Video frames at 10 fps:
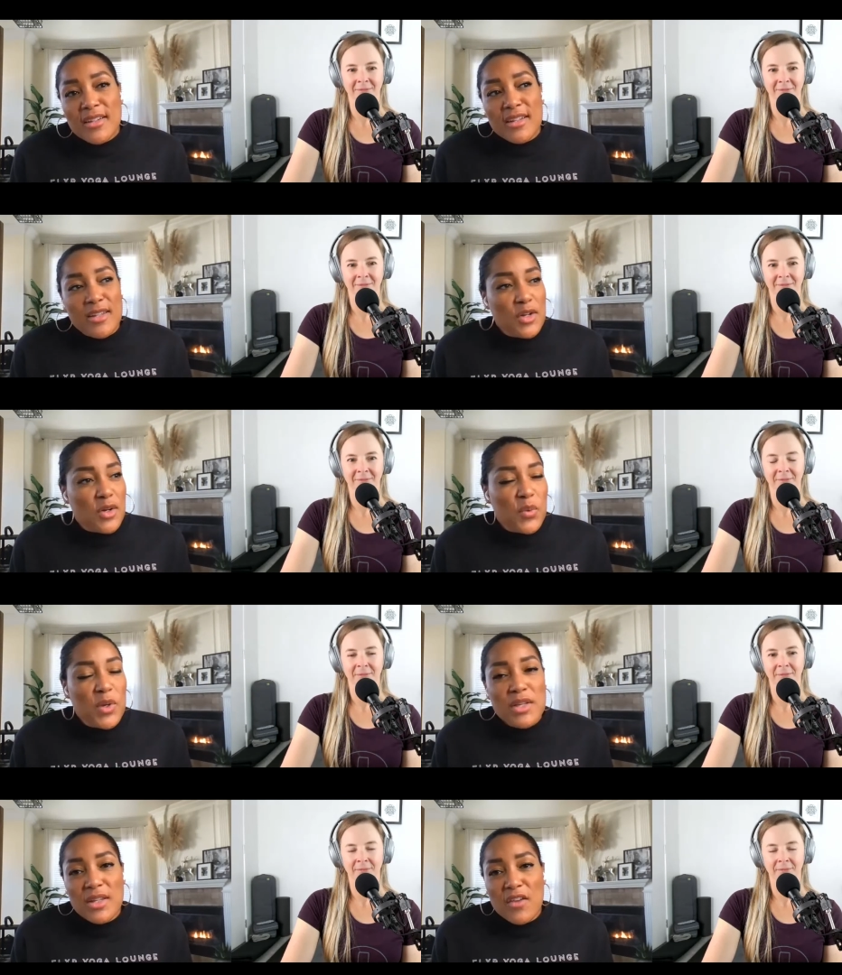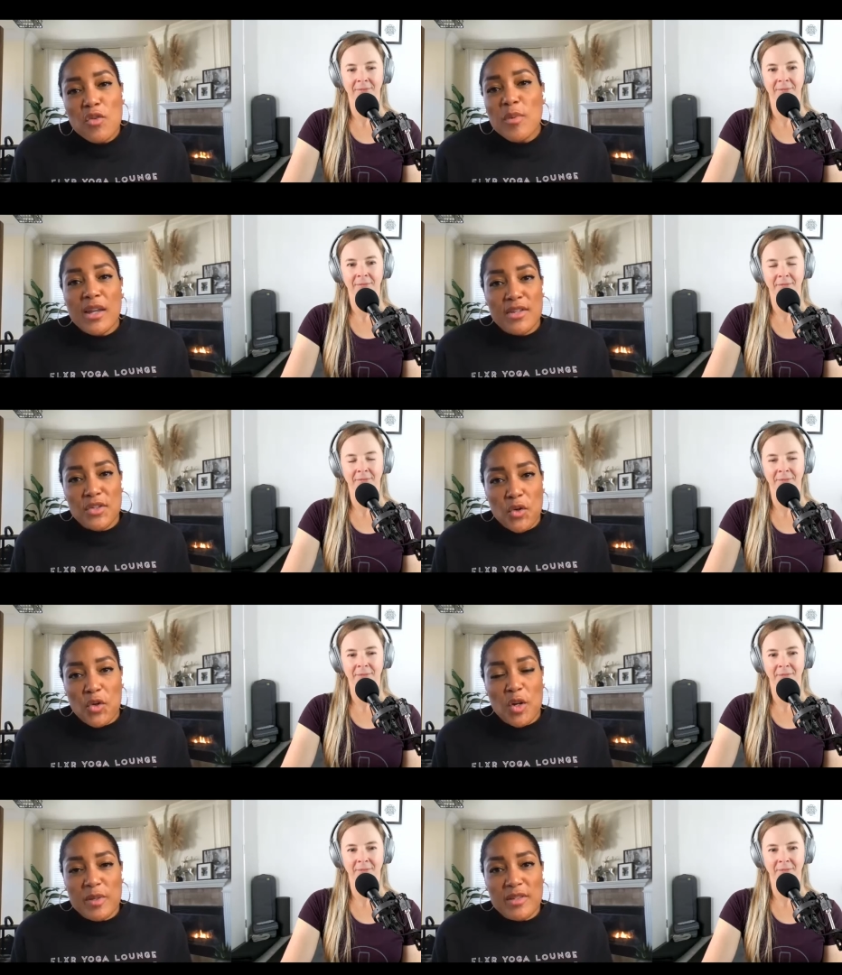Speaker 1: You know, we everybody has
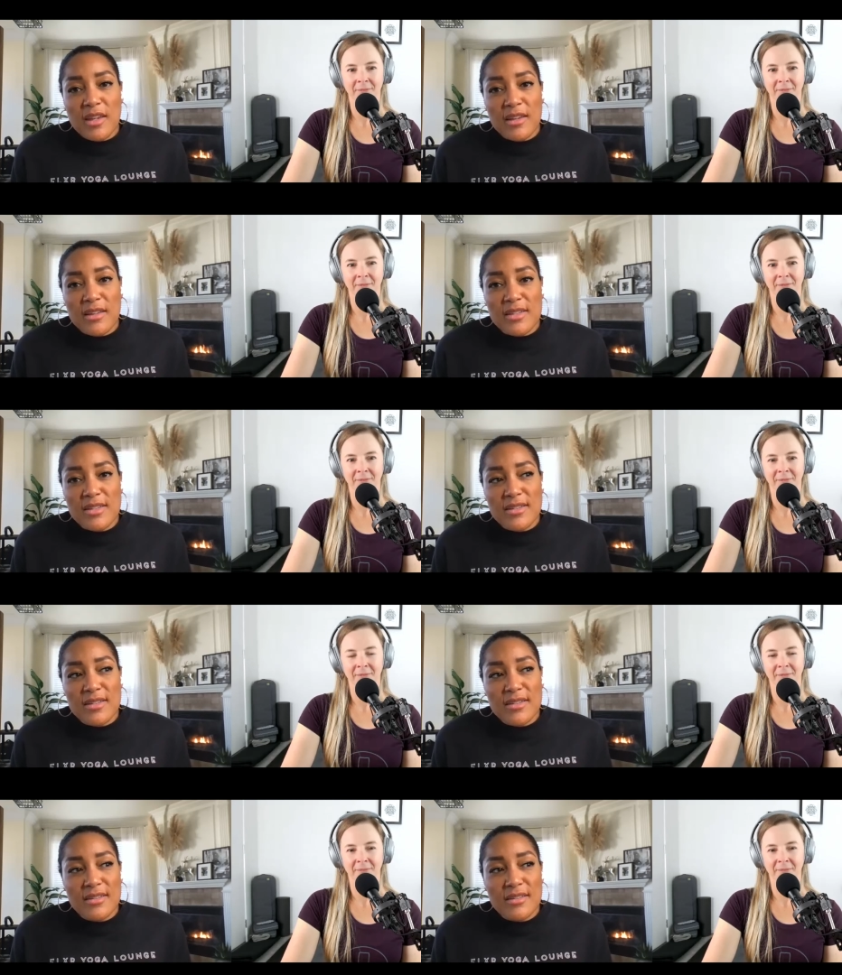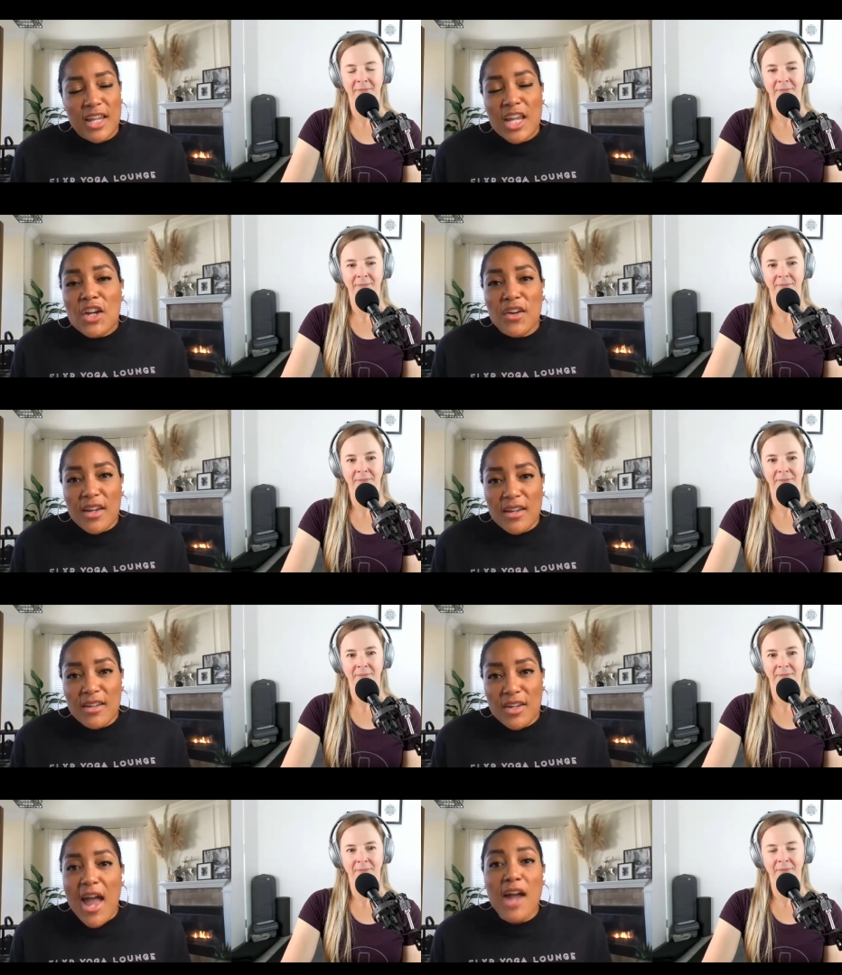grown up as kids hearing
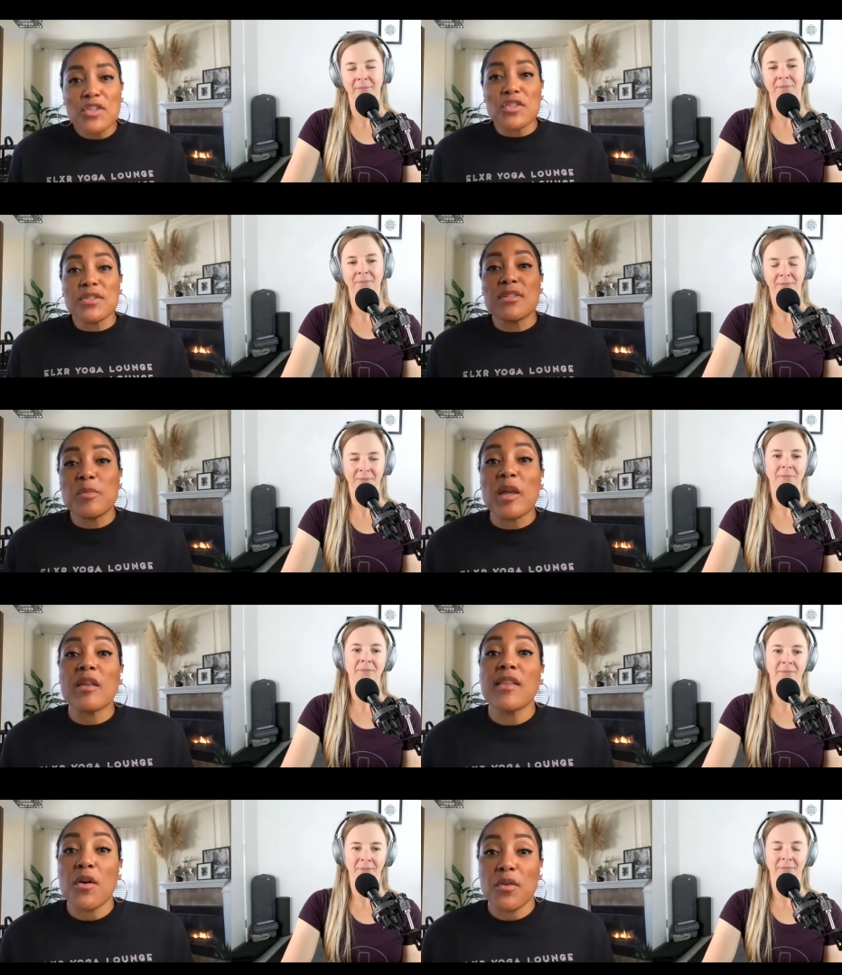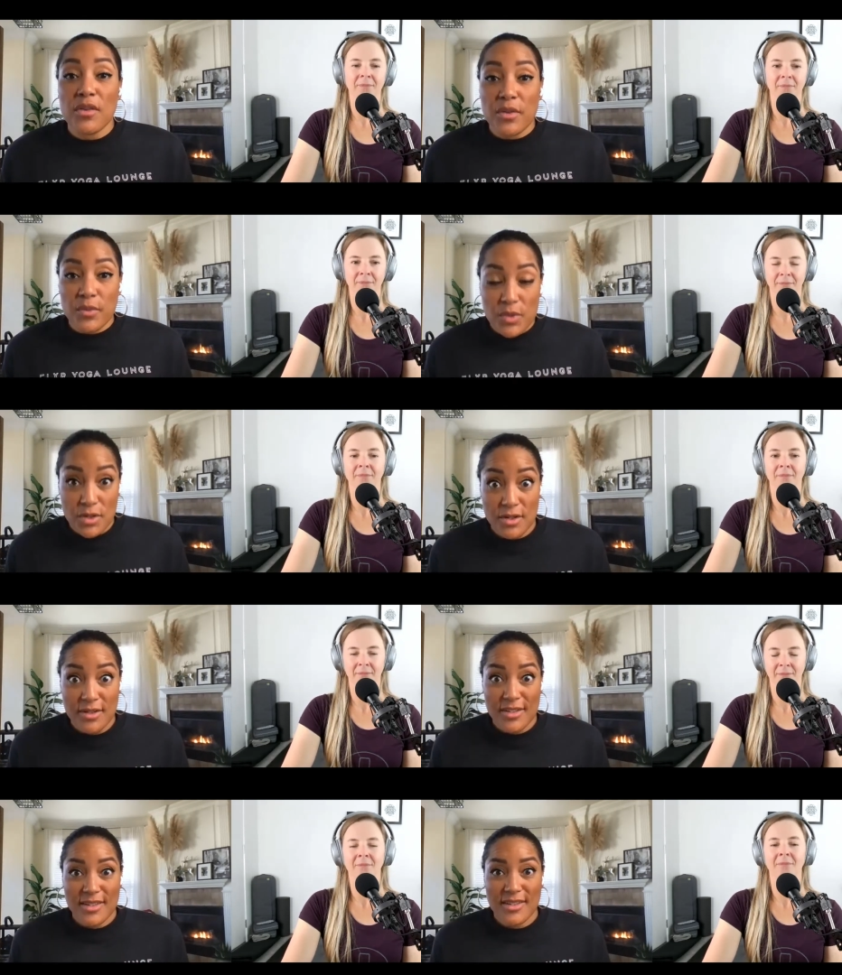actions speak louder than
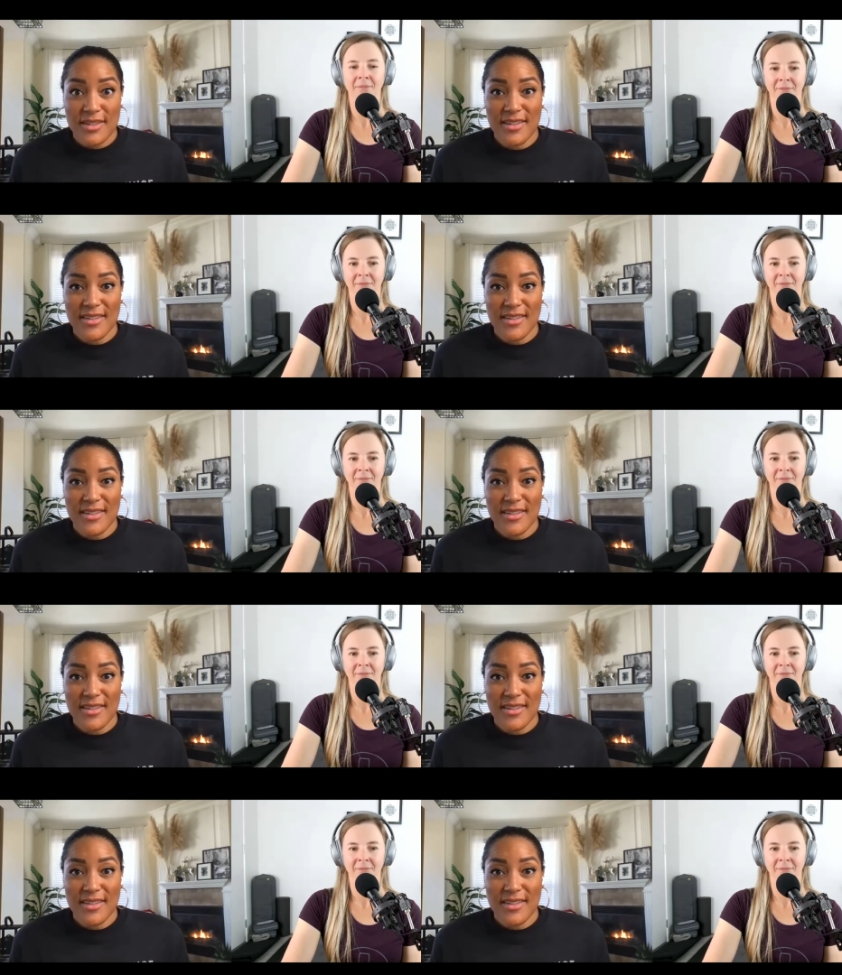words.